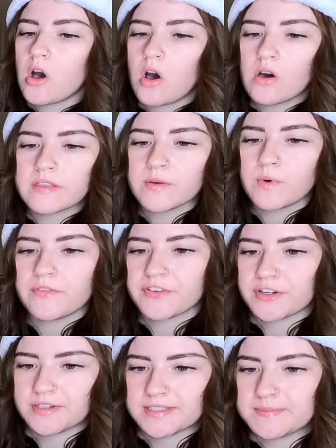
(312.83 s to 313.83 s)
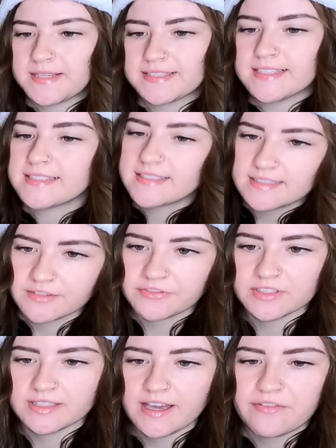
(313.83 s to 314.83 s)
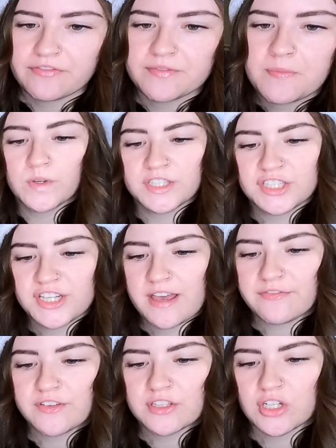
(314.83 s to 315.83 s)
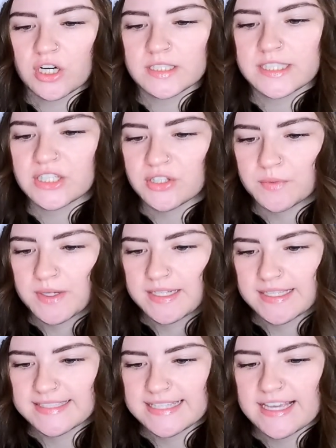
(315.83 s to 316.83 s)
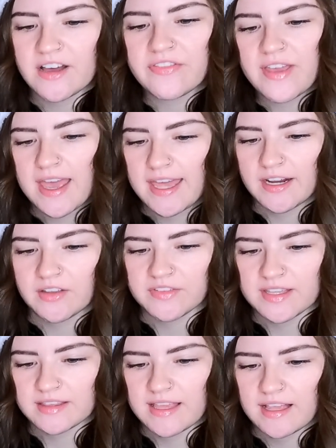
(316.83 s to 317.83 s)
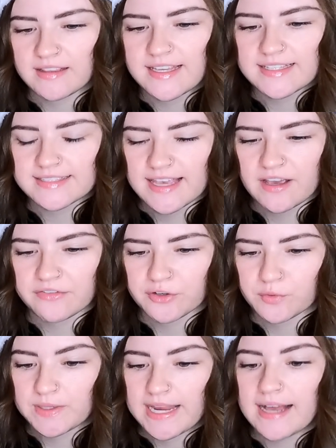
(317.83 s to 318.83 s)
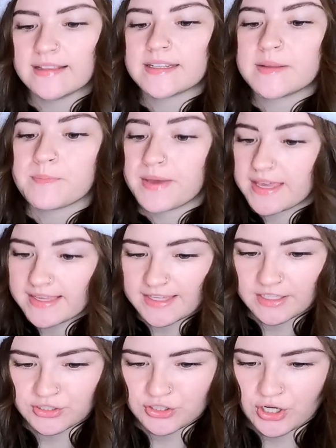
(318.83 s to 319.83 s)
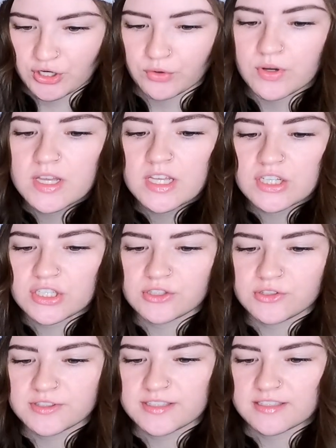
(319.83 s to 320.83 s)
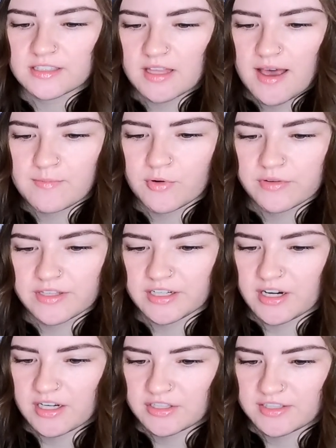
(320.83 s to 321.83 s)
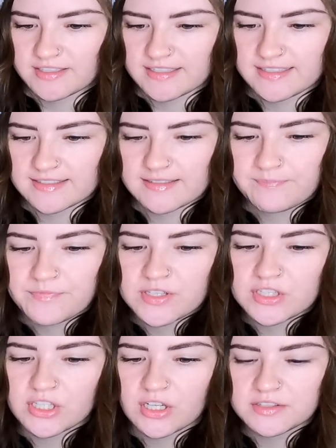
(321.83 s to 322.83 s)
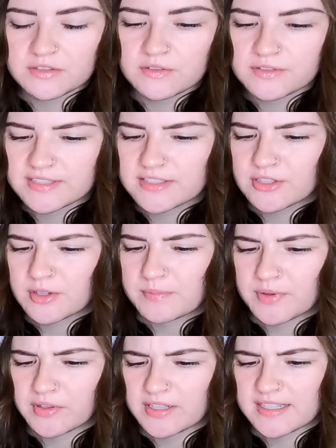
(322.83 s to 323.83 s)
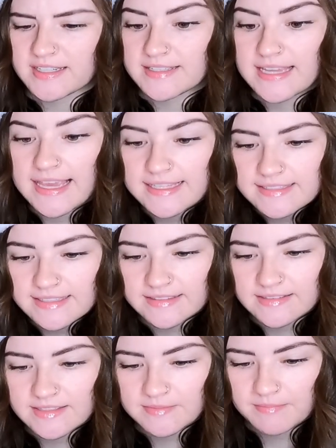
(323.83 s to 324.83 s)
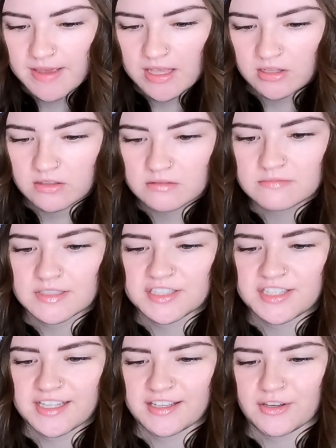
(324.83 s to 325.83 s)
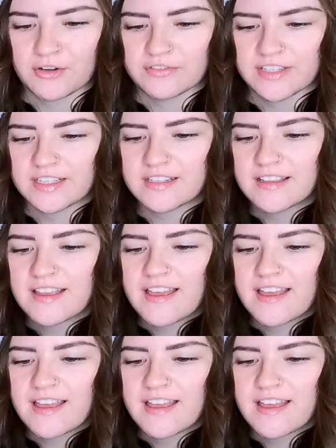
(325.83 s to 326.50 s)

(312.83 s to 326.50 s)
All they want for Christmas is a different life. When chef Charlie Goodwin gets hit on the head on the LA set of her reality baking show, she loses a lot more than consciousness. She also loses her ability to taste and smell. Did she get COVID?